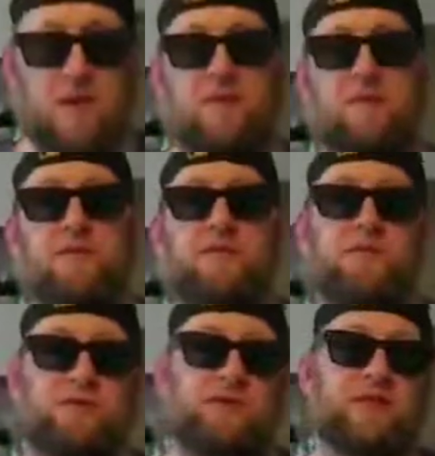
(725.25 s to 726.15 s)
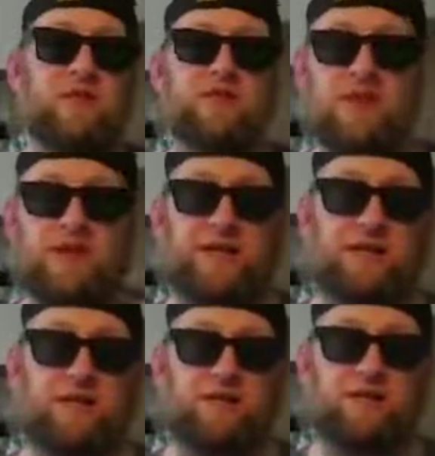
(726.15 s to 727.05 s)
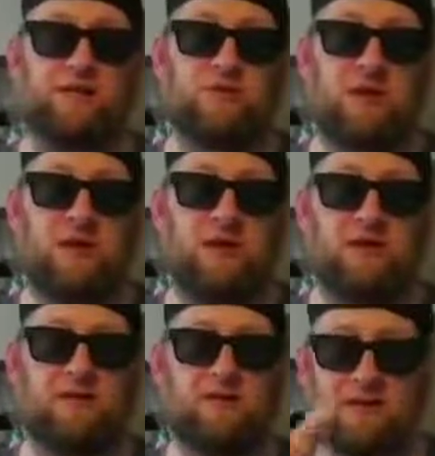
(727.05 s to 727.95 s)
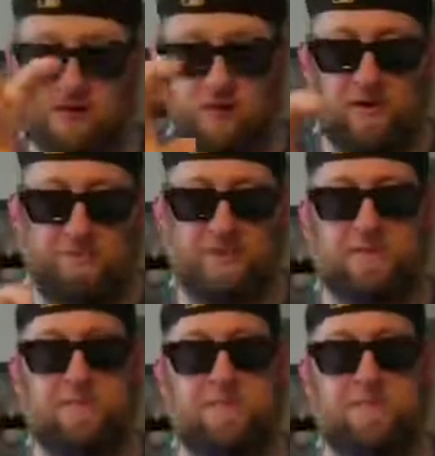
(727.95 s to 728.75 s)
And then what you do is you cut it into strips.